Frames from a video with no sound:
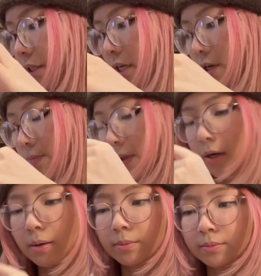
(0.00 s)
keep
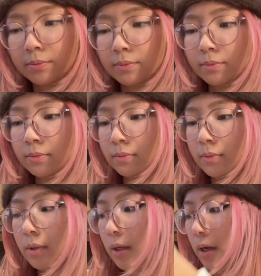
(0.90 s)
them
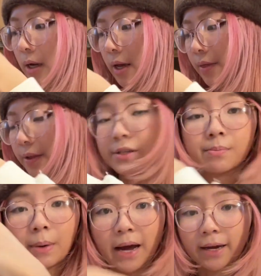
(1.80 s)
in this
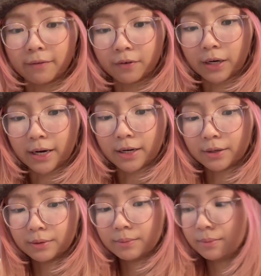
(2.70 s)
bag for now.